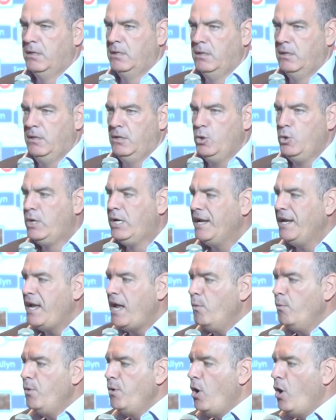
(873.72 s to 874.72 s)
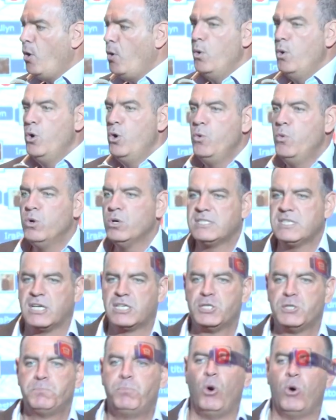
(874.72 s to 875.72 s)
You can now know who was
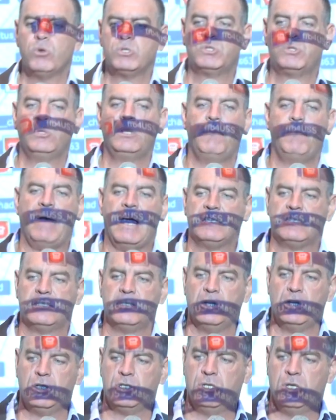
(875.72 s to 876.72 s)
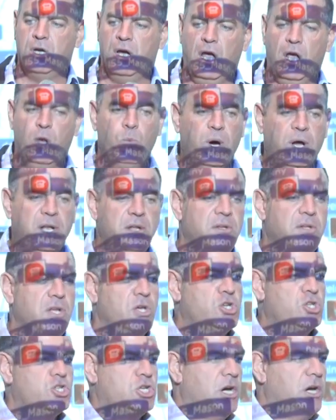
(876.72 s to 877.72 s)
exposed to the message and whether they
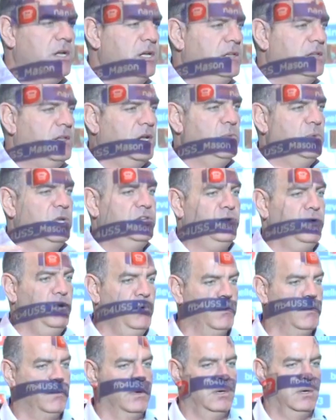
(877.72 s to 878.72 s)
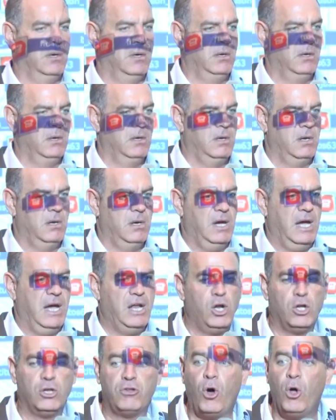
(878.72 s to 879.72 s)
shared it and with whom. And
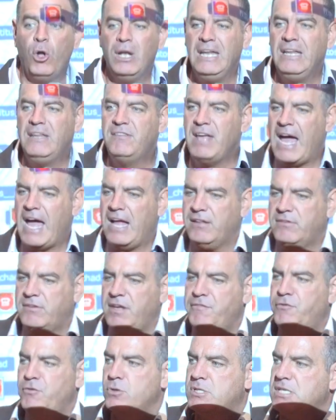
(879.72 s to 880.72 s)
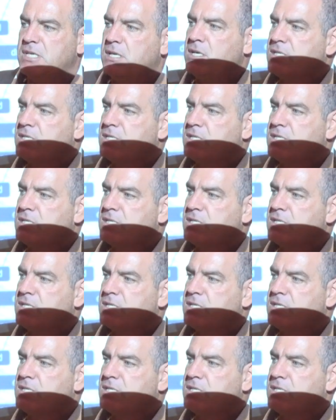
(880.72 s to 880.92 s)
not only that, if you see that